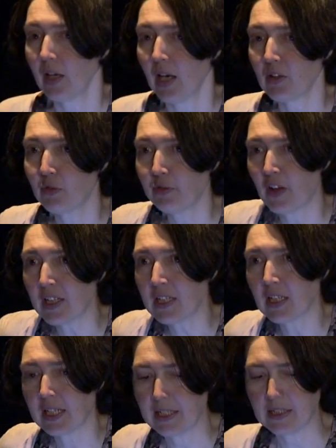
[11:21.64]
And
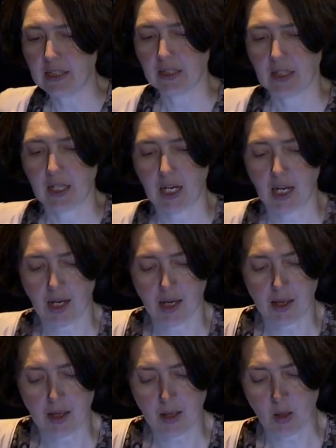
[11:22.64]
finally,
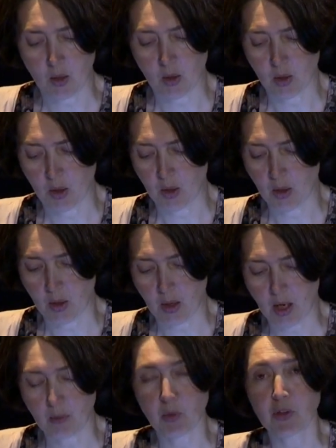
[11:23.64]
uh,
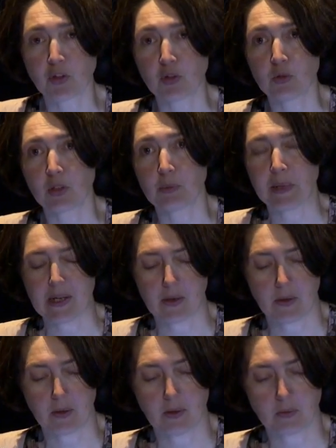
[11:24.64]
I want to talk about,